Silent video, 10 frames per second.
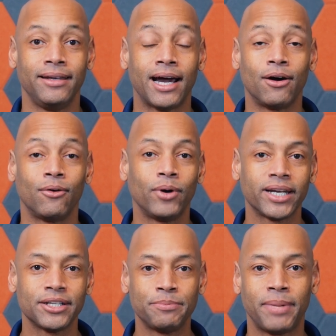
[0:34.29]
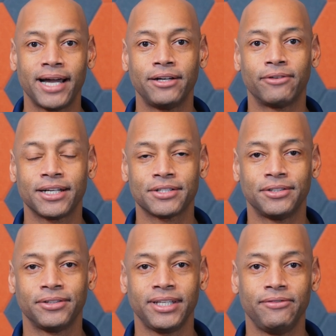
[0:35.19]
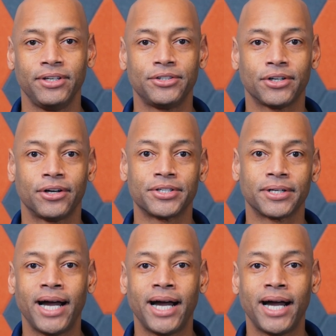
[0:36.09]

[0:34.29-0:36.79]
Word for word: Now, what is bidirectional EV charging?